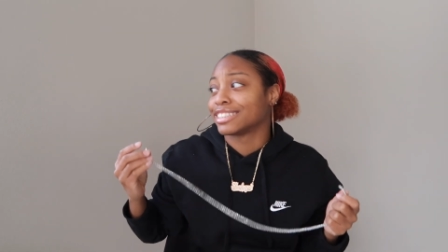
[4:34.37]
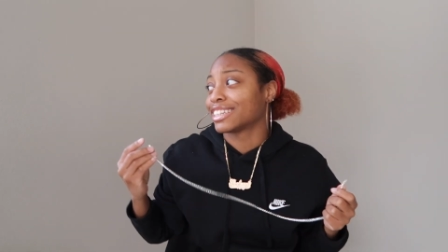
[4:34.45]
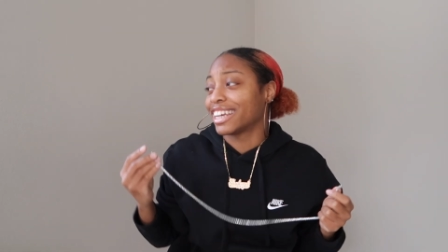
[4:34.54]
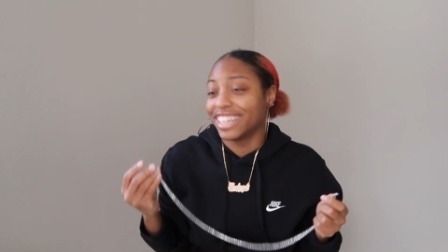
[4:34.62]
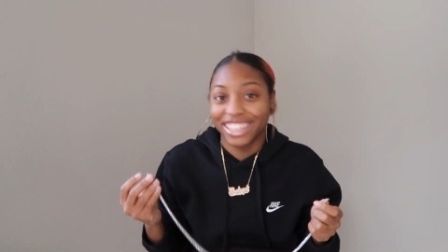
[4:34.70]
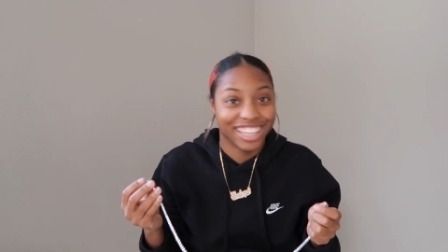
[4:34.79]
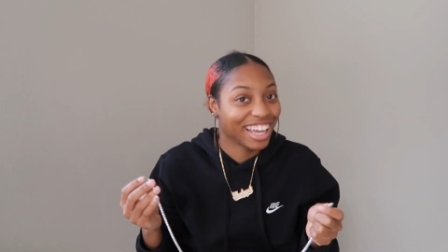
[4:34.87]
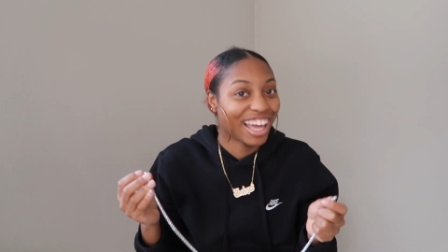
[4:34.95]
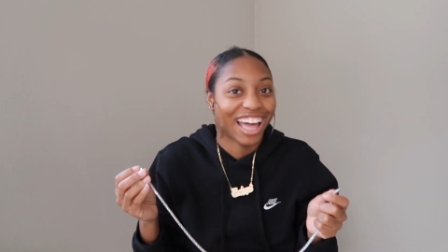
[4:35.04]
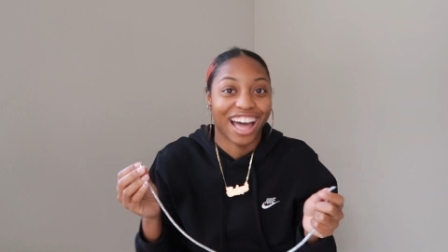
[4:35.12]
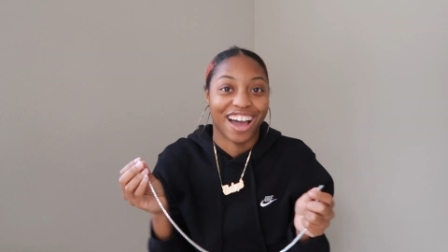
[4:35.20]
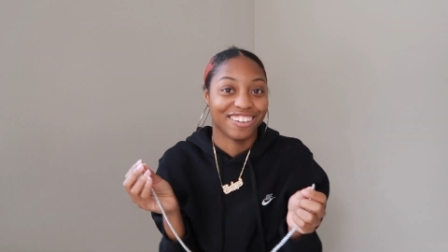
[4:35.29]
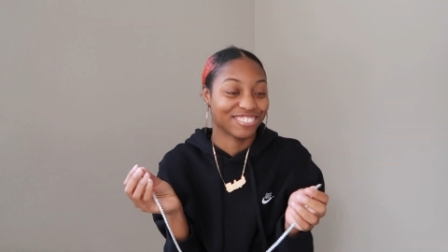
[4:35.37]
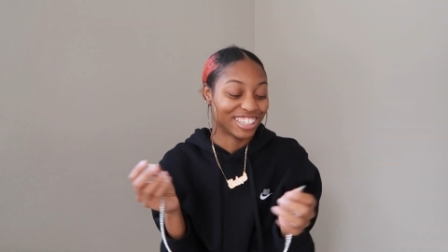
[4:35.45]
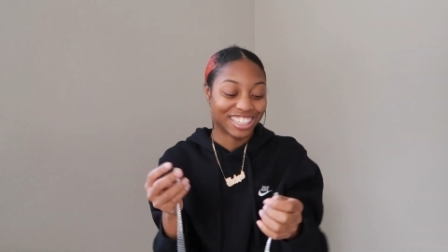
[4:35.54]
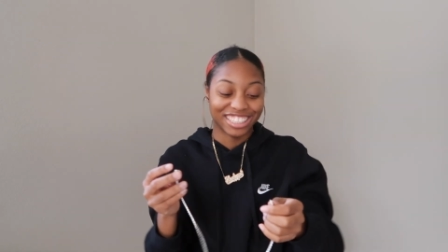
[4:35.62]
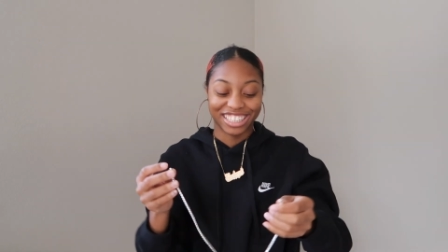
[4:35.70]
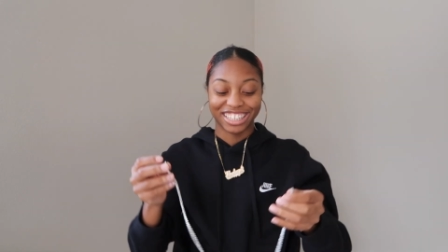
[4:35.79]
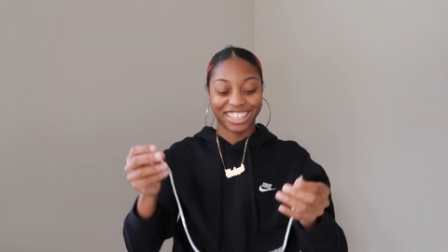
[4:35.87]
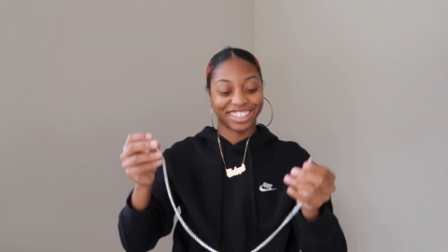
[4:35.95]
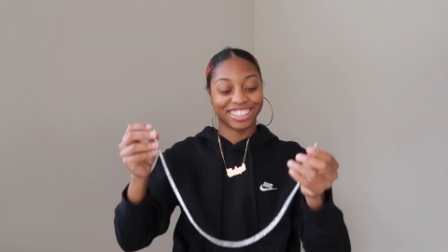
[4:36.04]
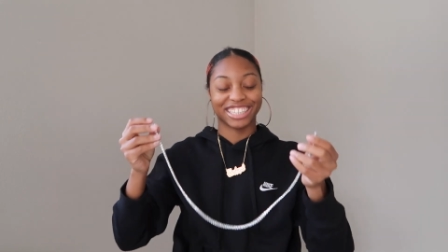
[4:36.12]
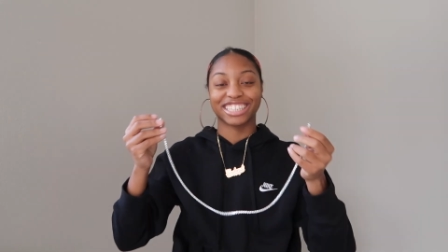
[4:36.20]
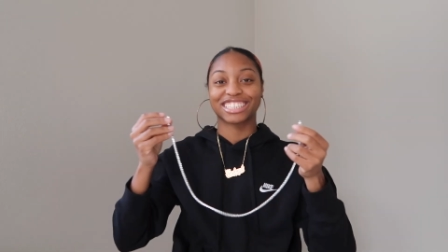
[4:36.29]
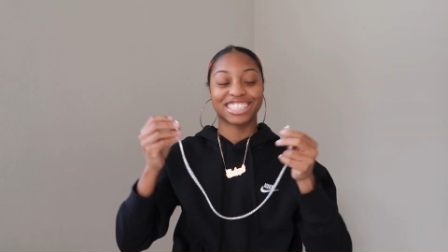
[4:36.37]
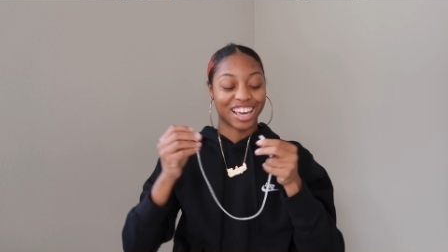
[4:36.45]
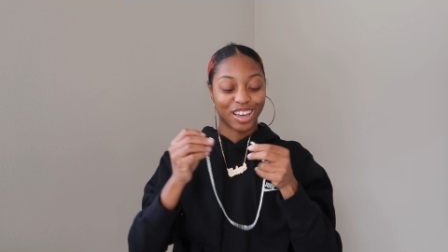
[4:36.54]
I forgot the lyrics.